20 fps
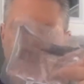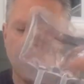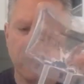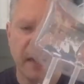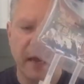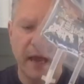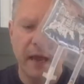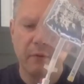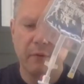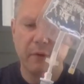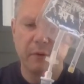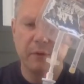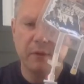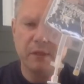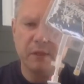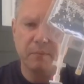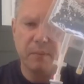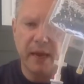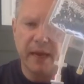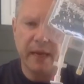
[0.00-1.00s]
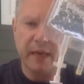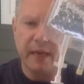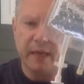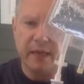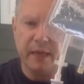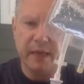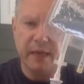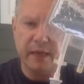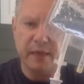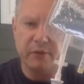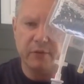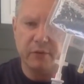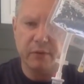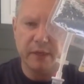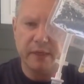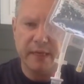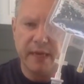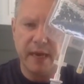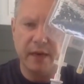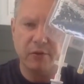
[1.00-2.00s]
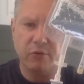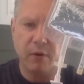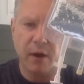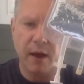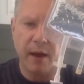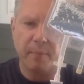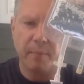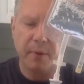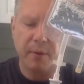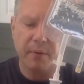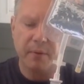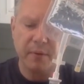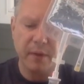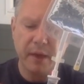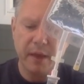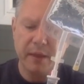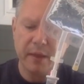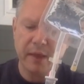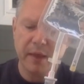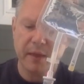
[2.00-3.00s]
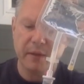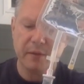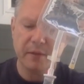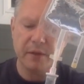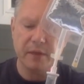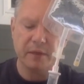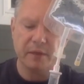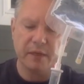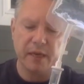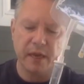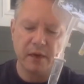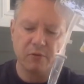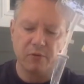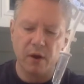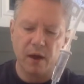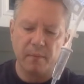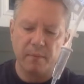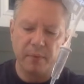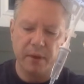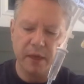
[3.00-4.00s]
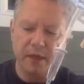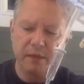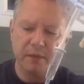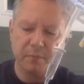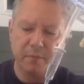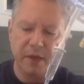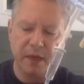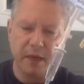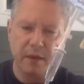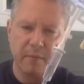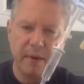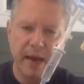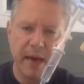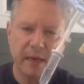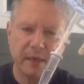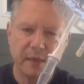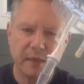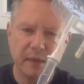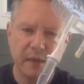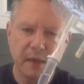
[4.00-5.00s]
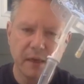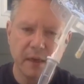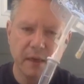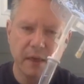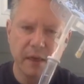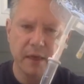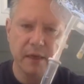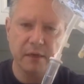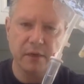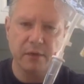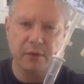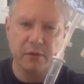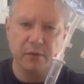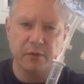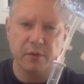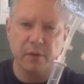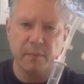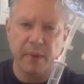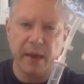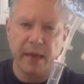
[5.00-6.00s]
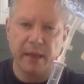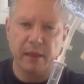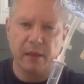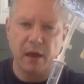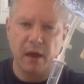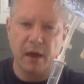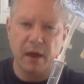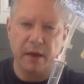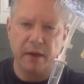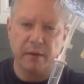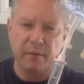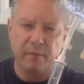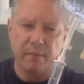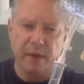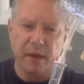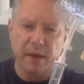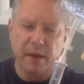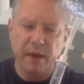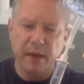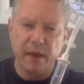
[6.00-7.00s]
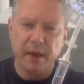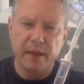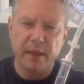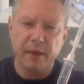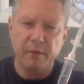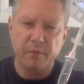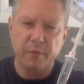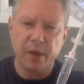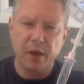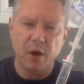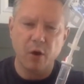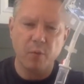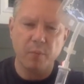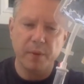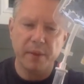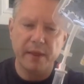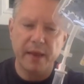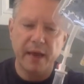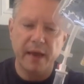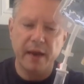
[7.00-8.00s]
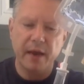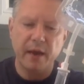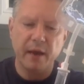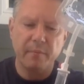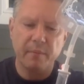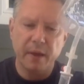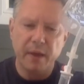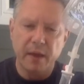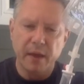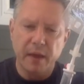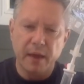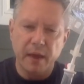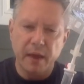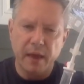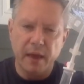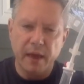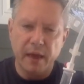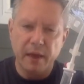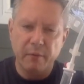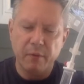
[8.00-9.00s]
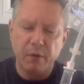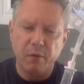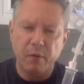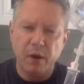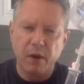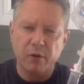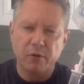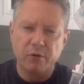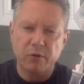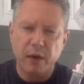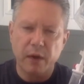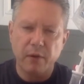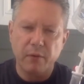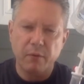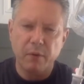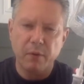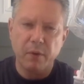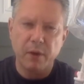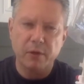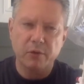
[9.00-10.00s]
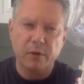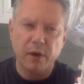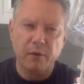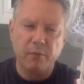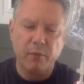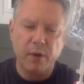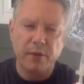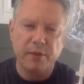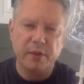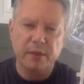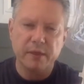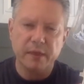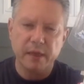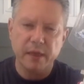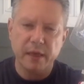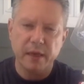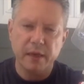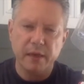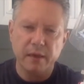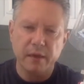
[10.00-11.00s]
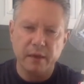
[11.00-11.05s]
and we would spike it into a 10-drop, and then this 10-drop gets piggybacked into the main line. And then we open that up, and we want to try and run this in